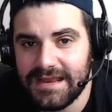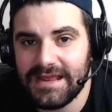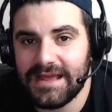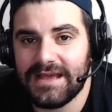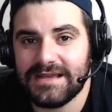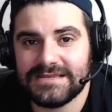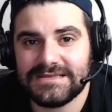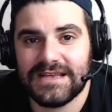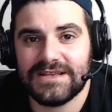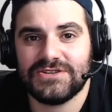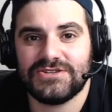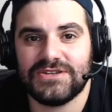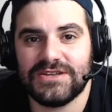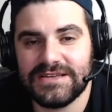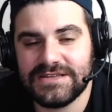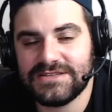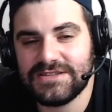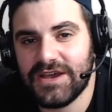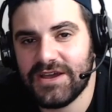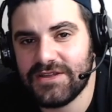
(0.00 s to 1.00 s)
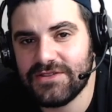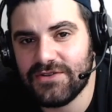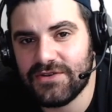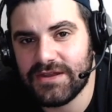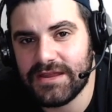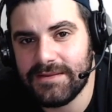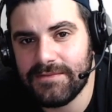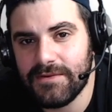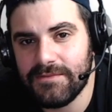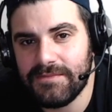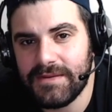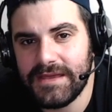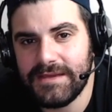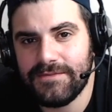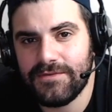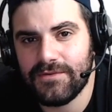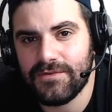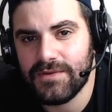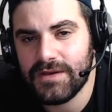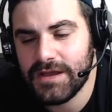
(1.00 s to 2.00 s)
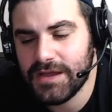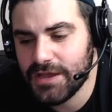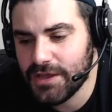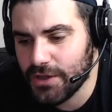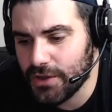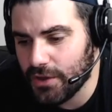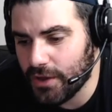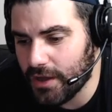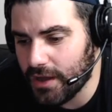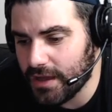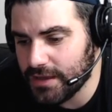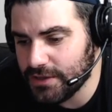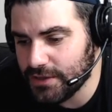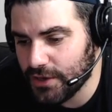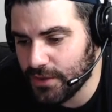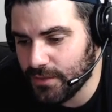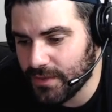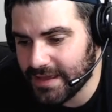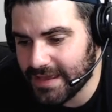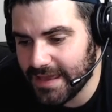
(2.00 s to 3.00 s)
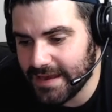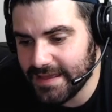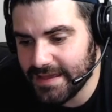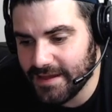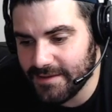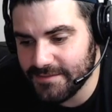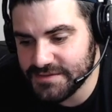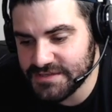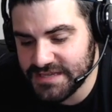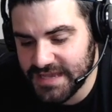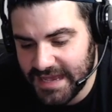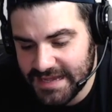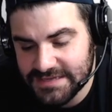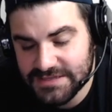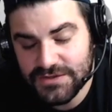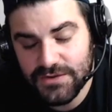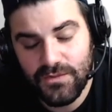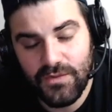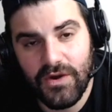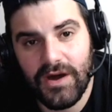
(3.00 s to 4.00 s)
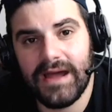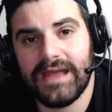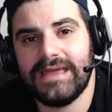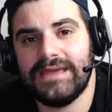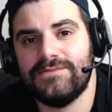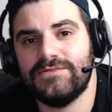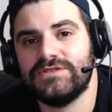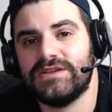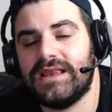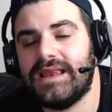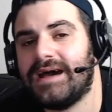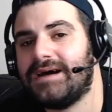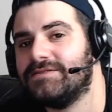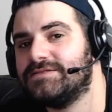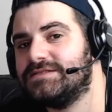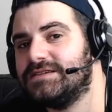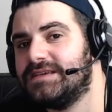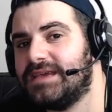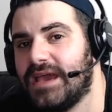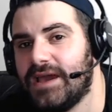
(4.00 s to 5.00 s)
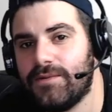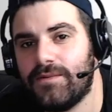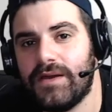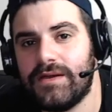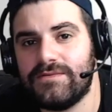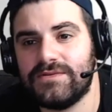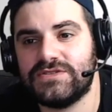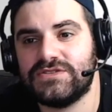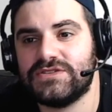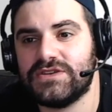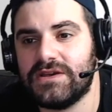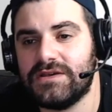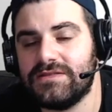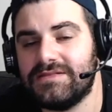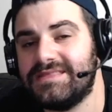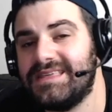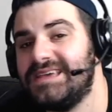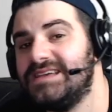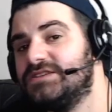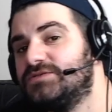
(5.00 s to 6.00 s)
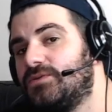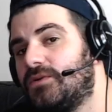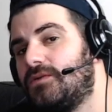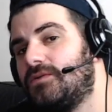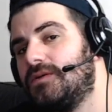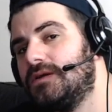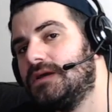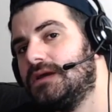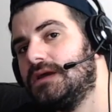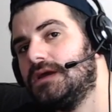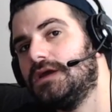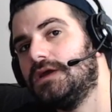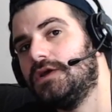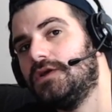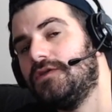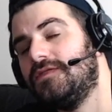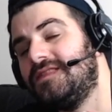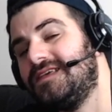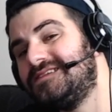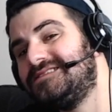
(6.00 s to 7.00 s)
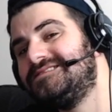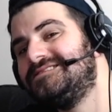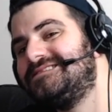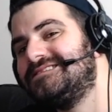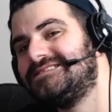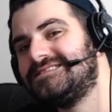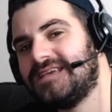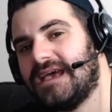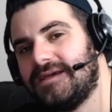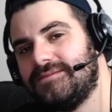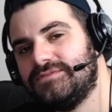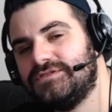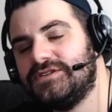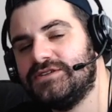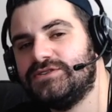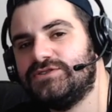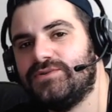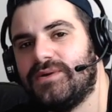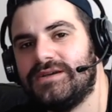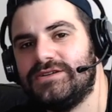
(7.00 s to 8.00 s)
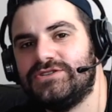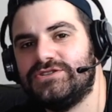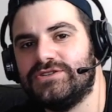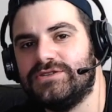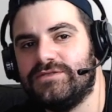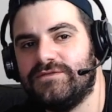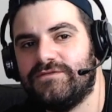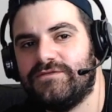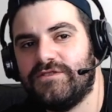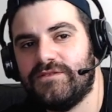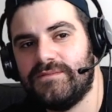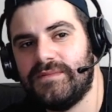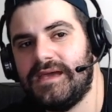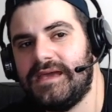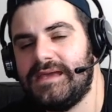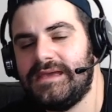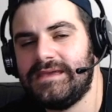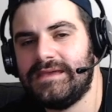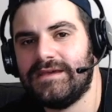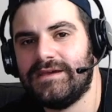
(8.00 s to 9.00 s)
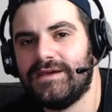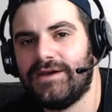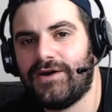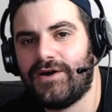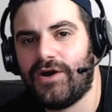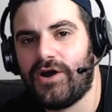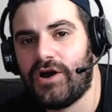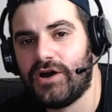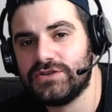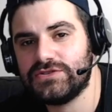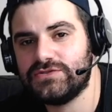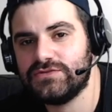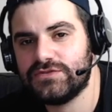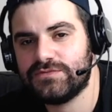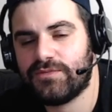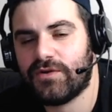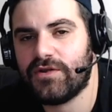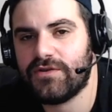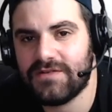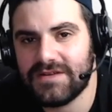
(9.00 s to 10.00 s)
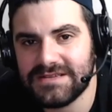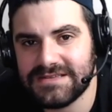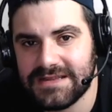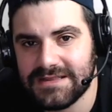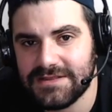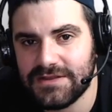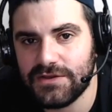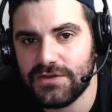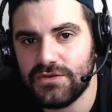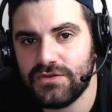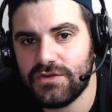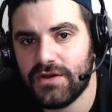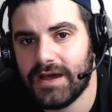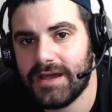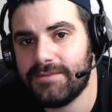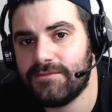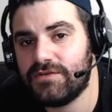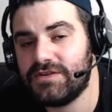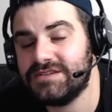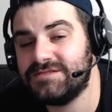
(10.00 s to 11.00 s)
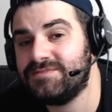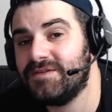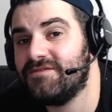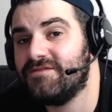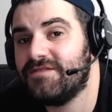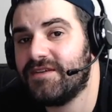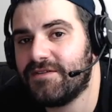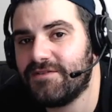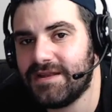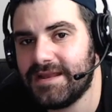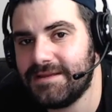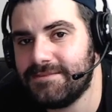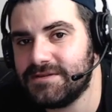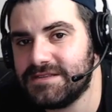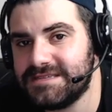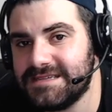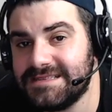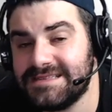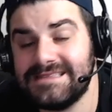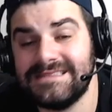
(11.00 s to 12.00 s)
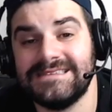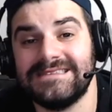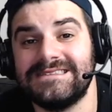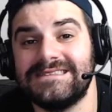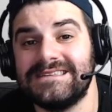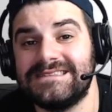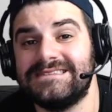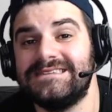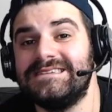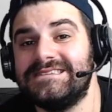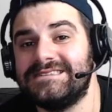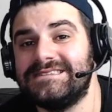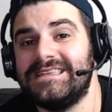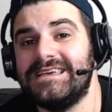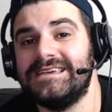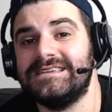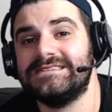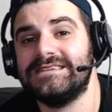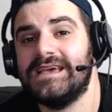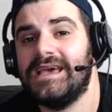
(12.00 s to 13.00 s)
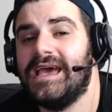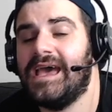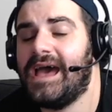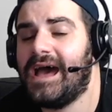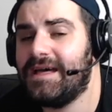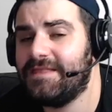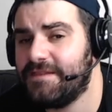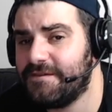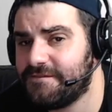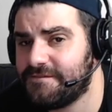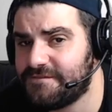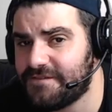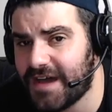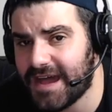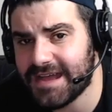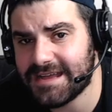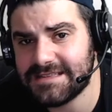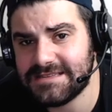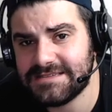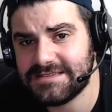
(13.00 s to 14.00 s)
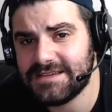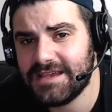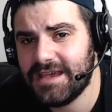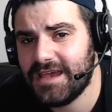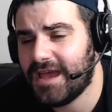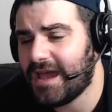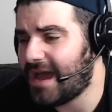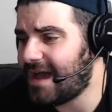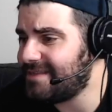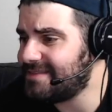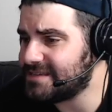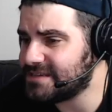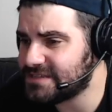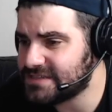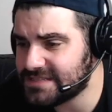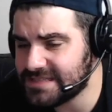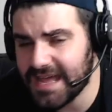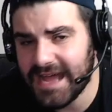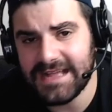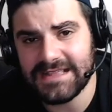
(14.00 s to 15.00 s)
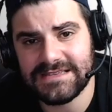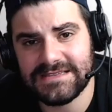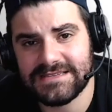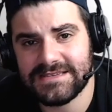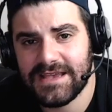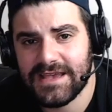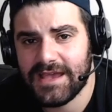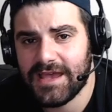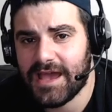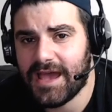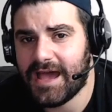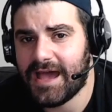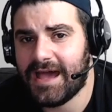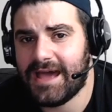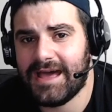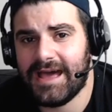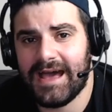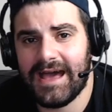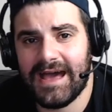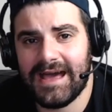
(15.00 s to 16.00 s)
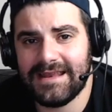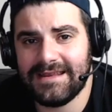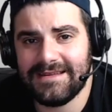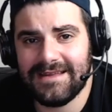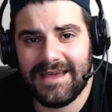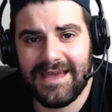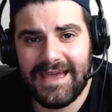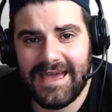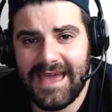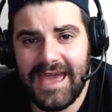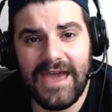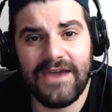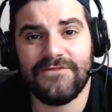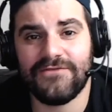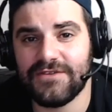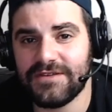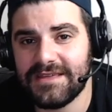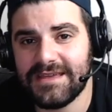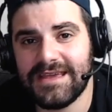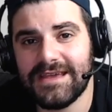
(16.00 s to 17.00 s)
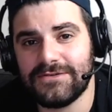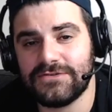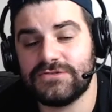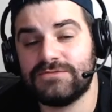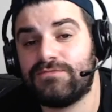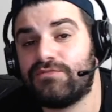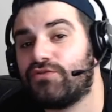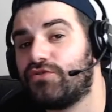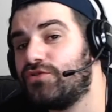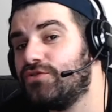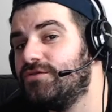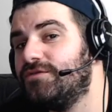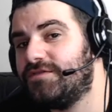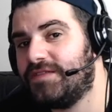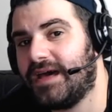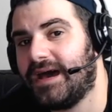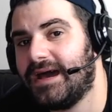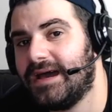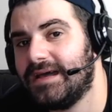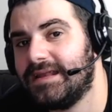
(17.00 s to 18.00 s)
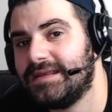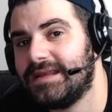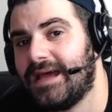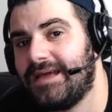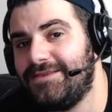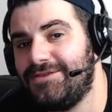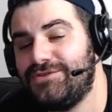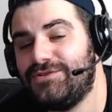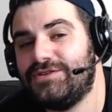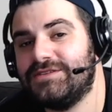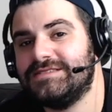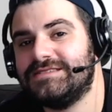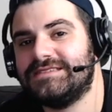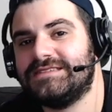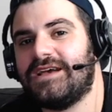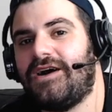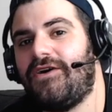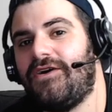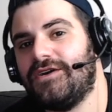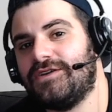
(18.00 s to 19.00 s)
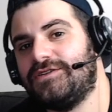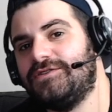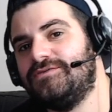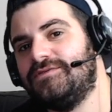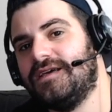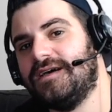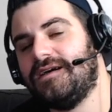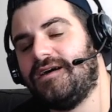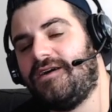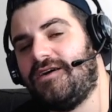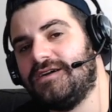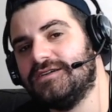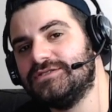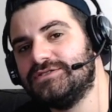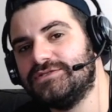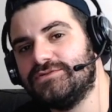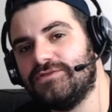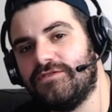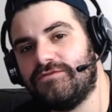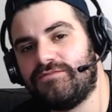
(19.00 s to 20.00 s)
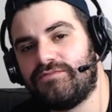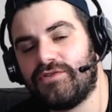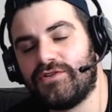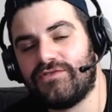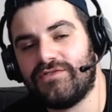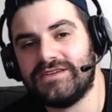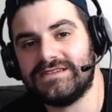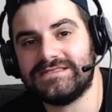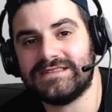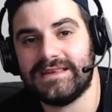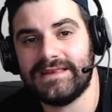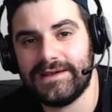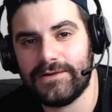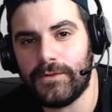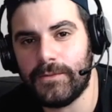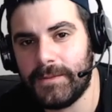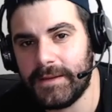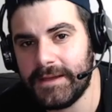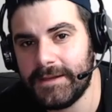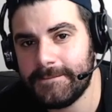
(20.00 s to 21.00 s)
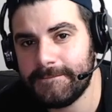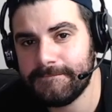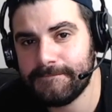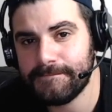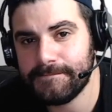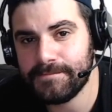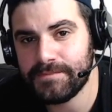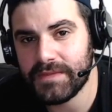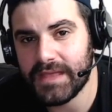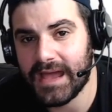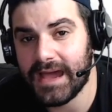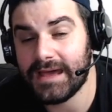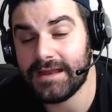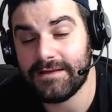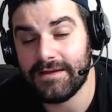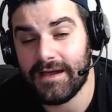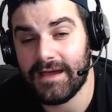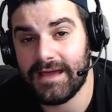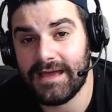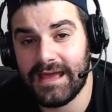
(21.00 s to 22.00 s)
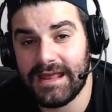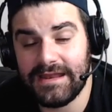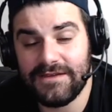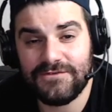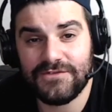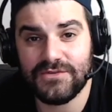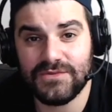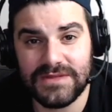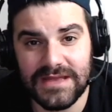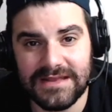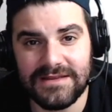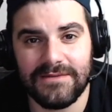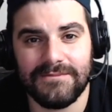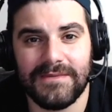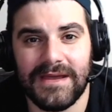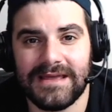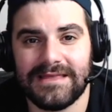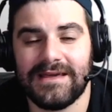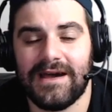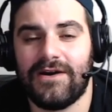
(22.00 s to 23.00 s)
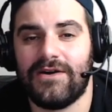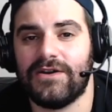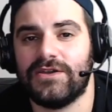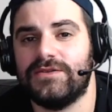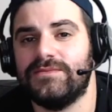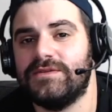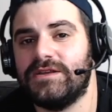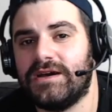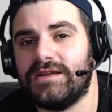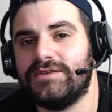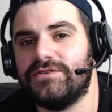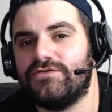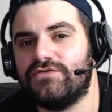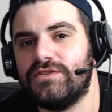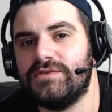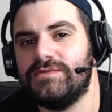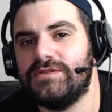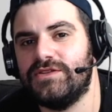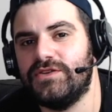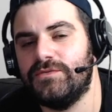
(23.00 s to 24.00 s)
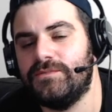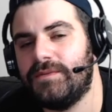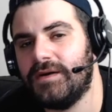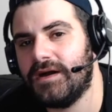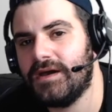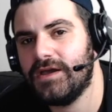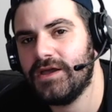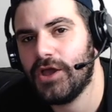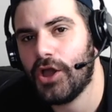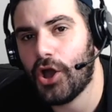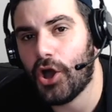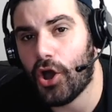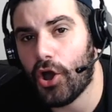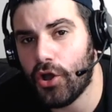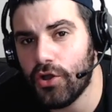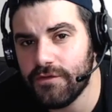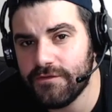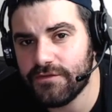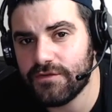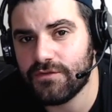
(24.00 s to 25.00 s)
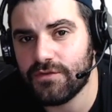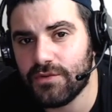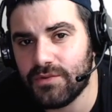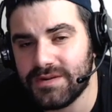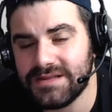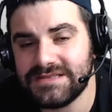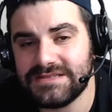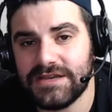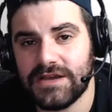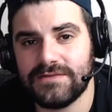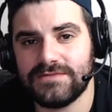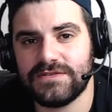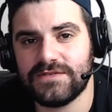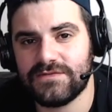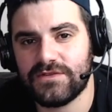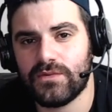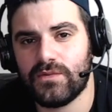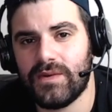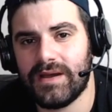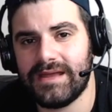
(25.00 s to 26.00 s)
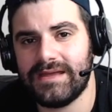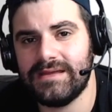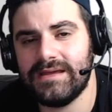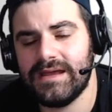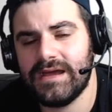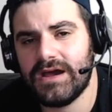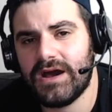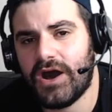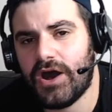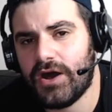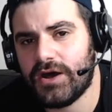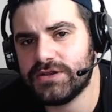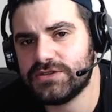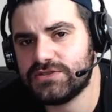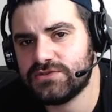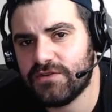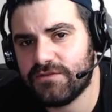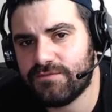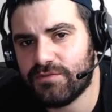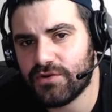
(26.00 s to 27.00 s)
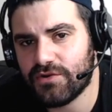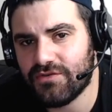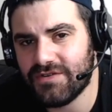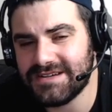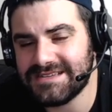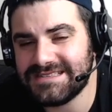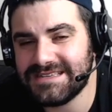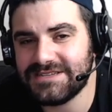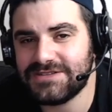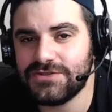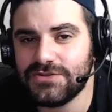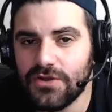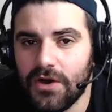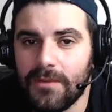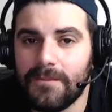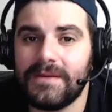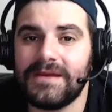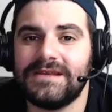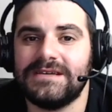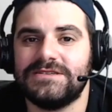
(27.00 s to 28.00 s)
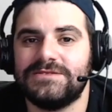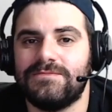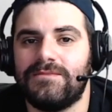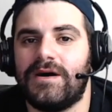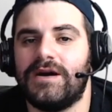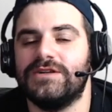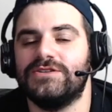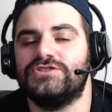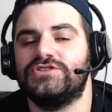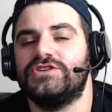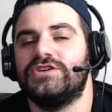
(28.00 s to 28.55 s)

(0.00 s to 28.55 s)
essentially turned on him, and people, uh, you know, were getting upset as to why he was allowed to get away with certain things. Well, this is the same situation for me. Arsenal's progress under Unai Emery has been very limited, and the statistics and the facts and the stats uh, and everything else prove that. Now you can argue that Arsenal have progressed a little bit, and uh, and if you did make that argument, I'd agree with you. But overall, in terms of the way Arsenal have progressed, it's not been as much